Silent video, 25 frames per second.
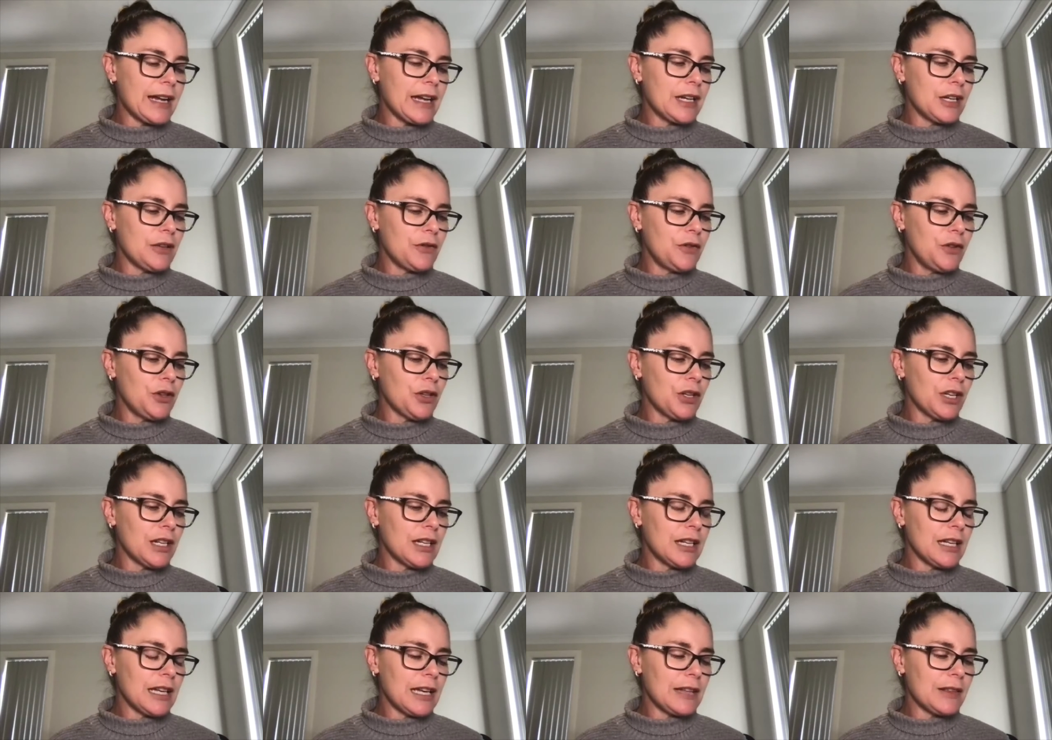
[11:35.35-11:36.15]
And if you
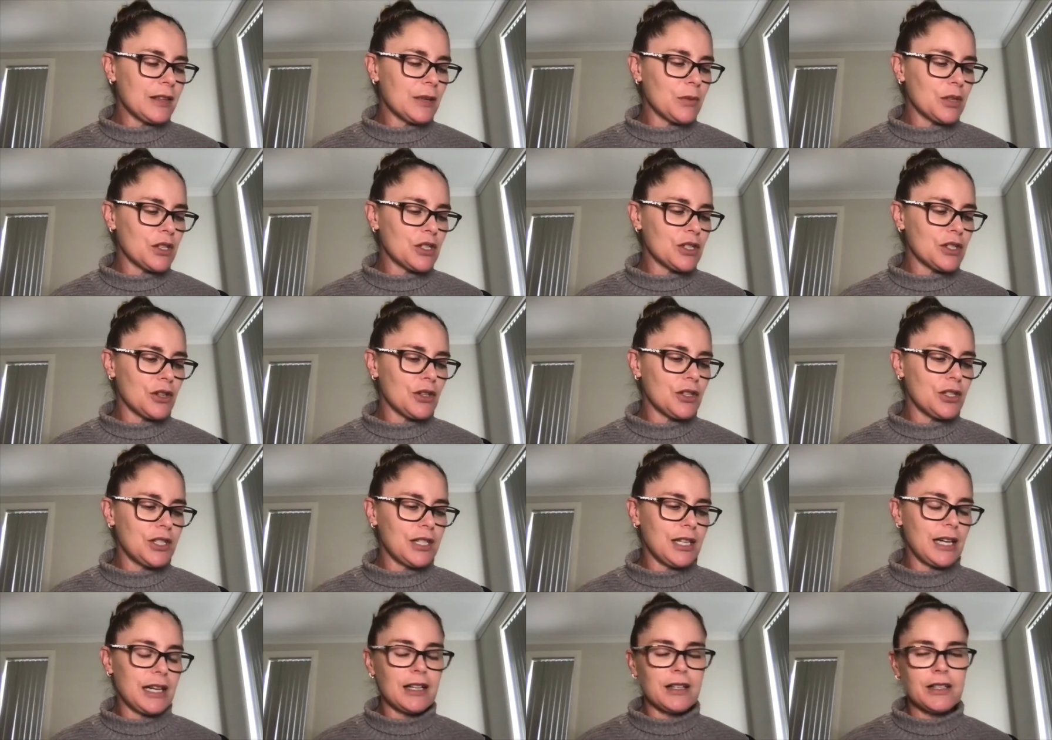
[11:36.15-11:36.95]
can get them
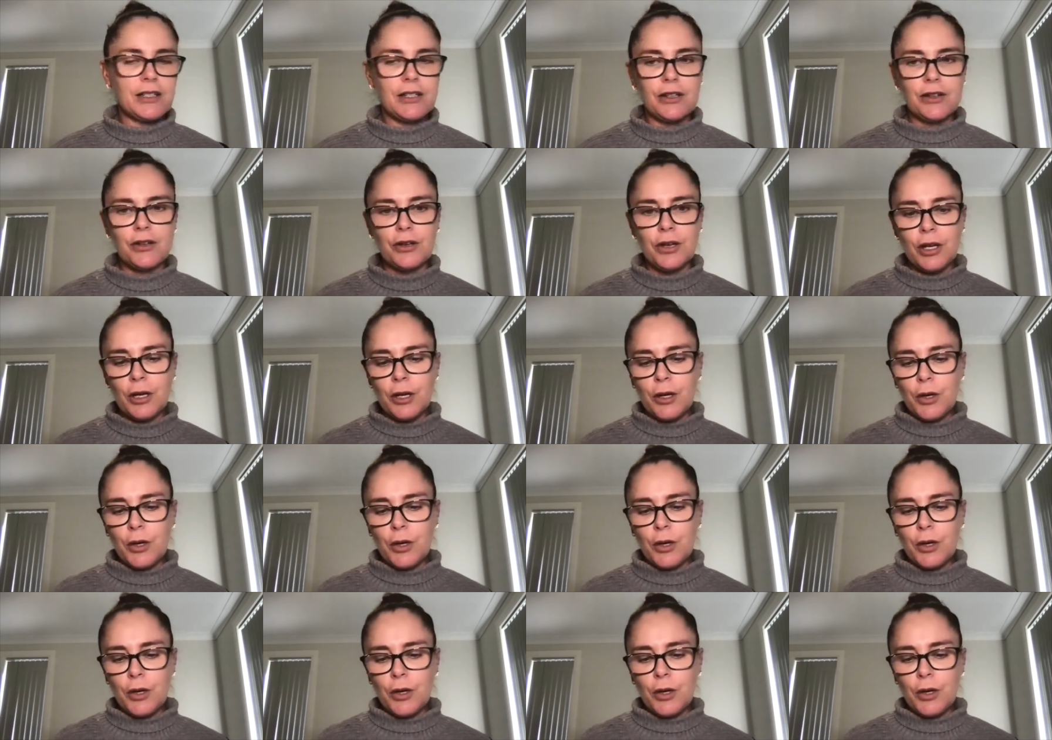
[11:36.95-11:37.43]
associated, so